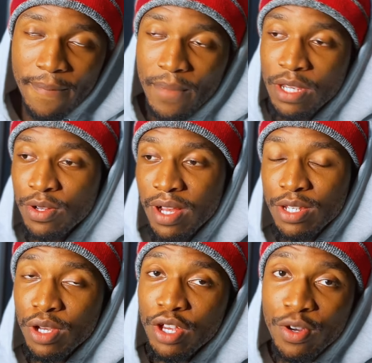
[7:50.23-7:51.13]
As long as
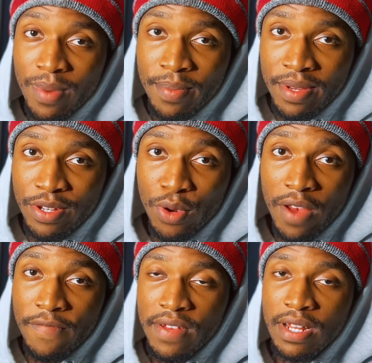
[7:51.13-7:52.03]
you're a human being, you
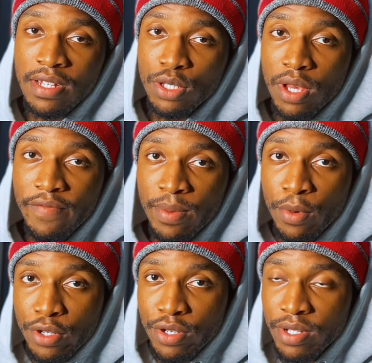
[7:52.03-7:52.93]
have feelings, you have
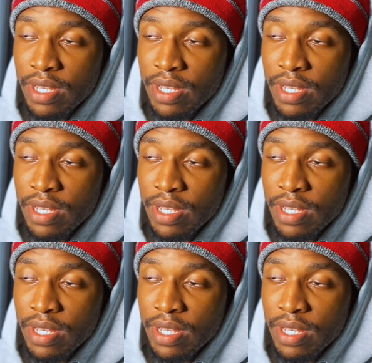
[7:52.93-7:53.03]
emotions.